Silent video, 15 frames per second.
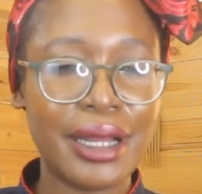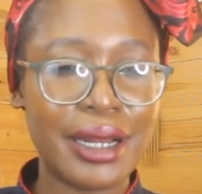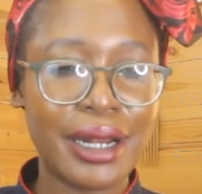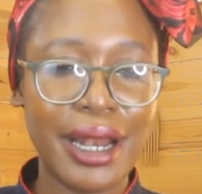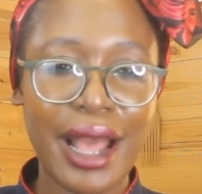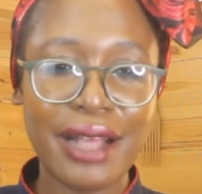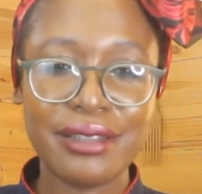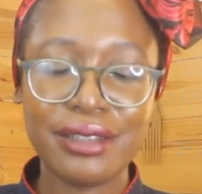
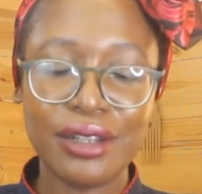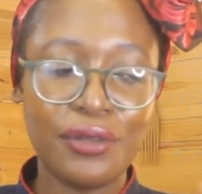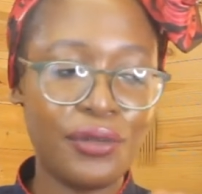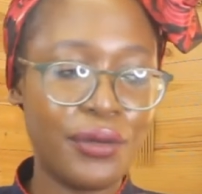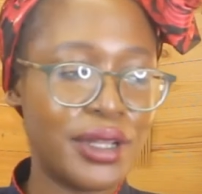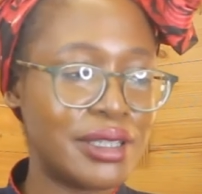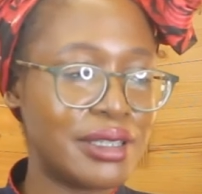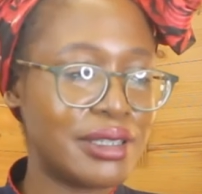Classic
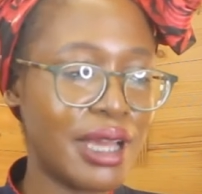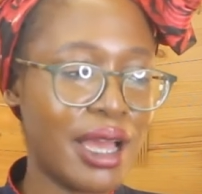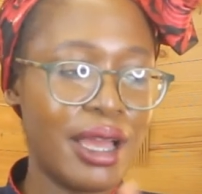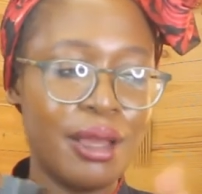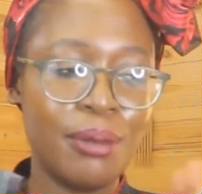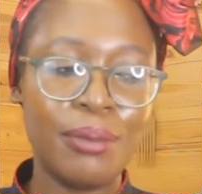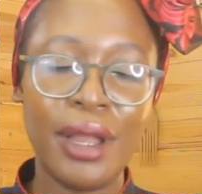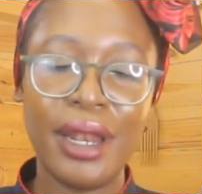for its
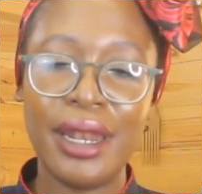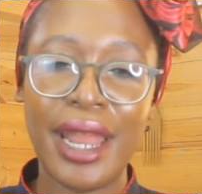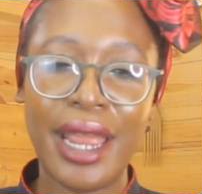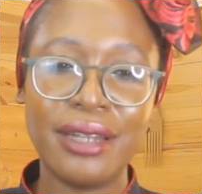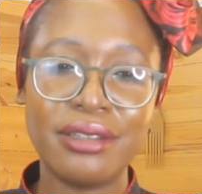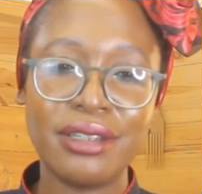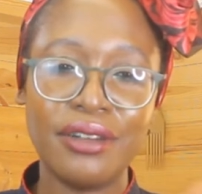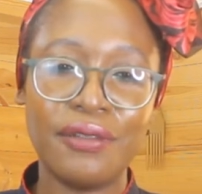time,
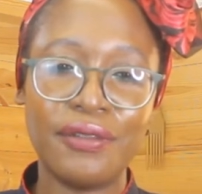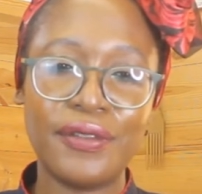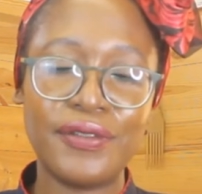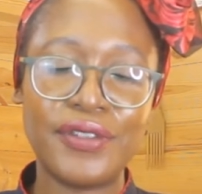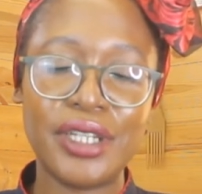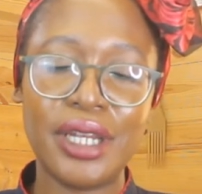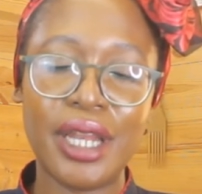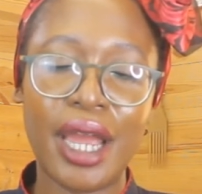
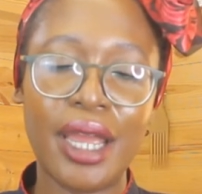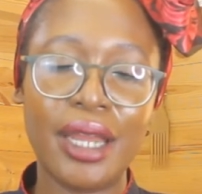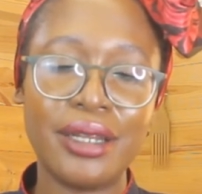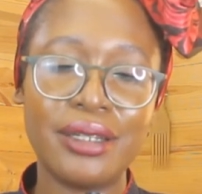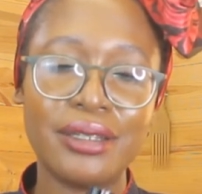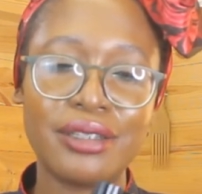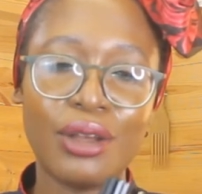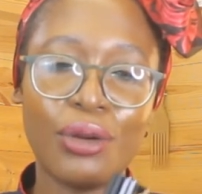
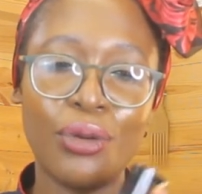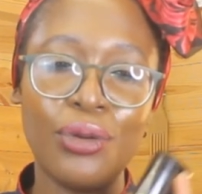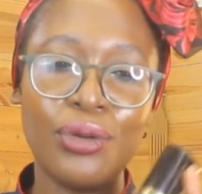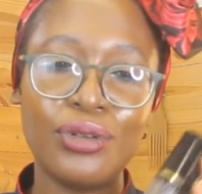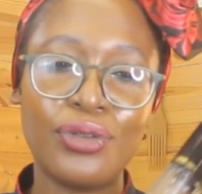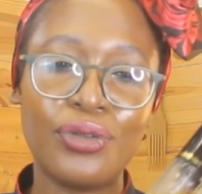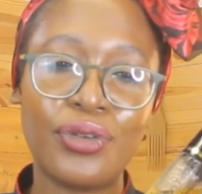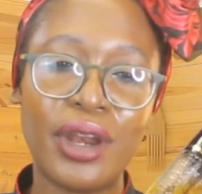1959. It's an
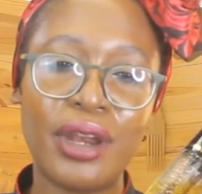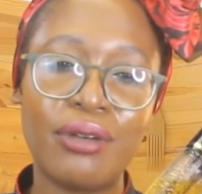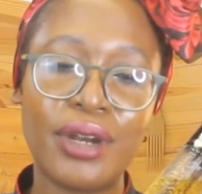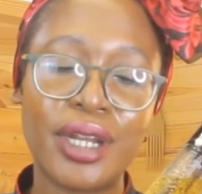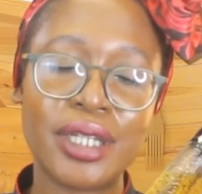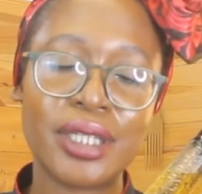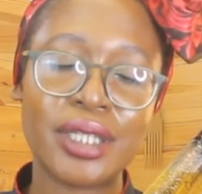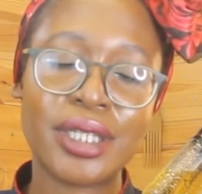old
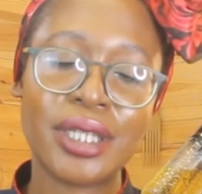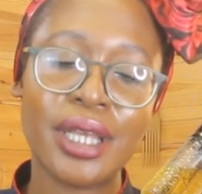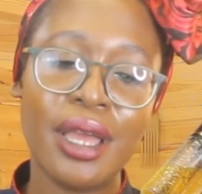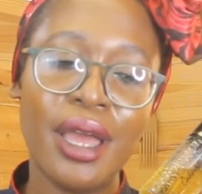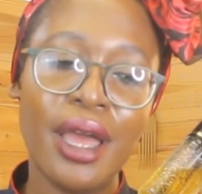fragrance.